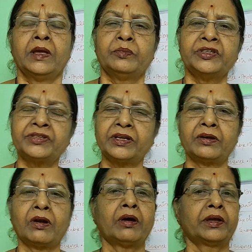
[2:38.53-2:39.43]

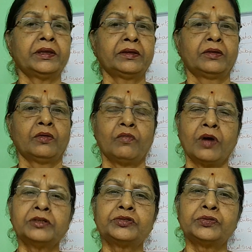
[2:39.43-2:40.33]
Mr. Roy
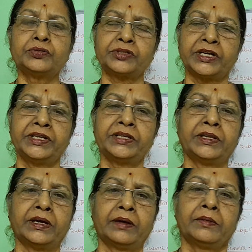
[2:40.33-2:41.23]
wants to study
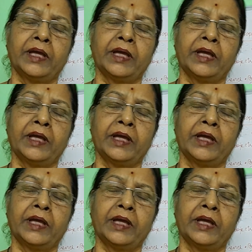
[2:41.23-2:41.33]
the